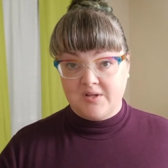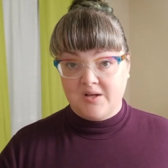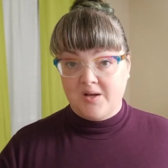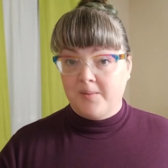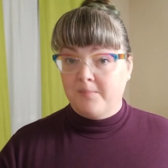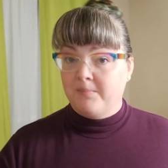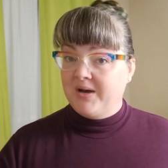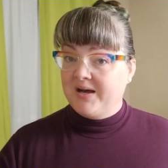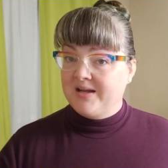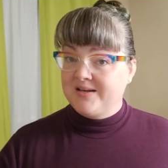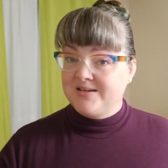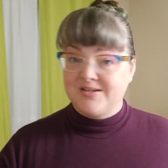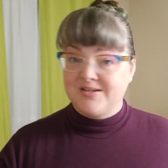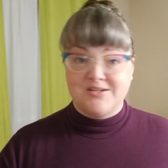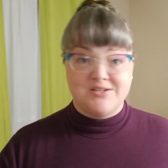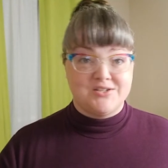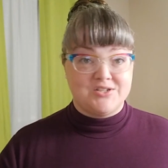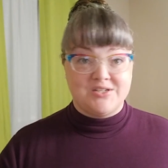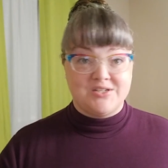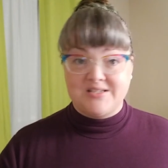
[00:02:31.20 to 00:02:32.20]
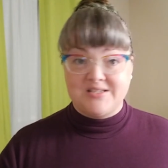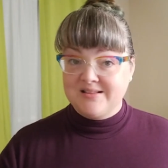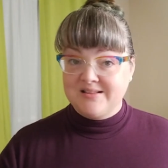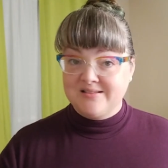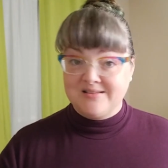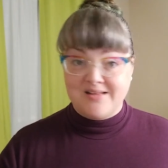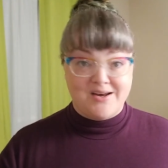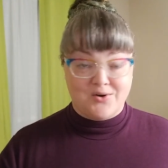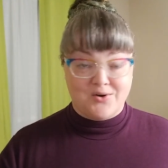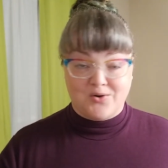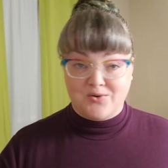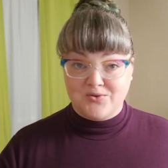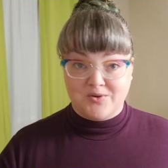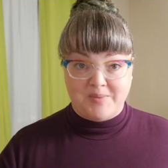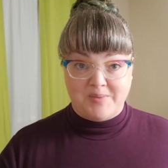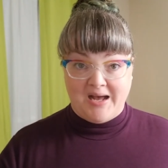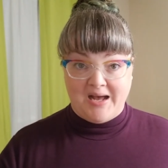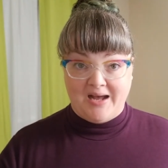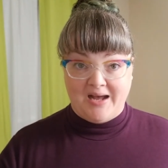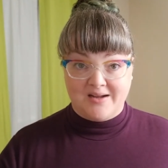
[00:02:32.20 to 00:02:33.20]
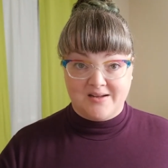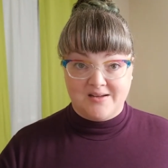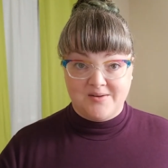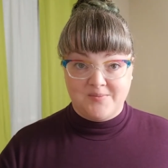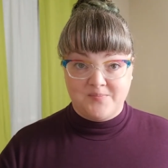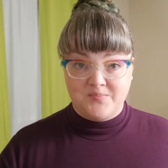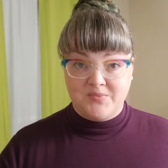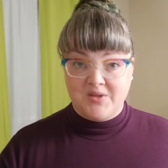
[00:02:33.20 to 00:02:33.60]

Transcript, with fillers: But she didn't let it hold her back.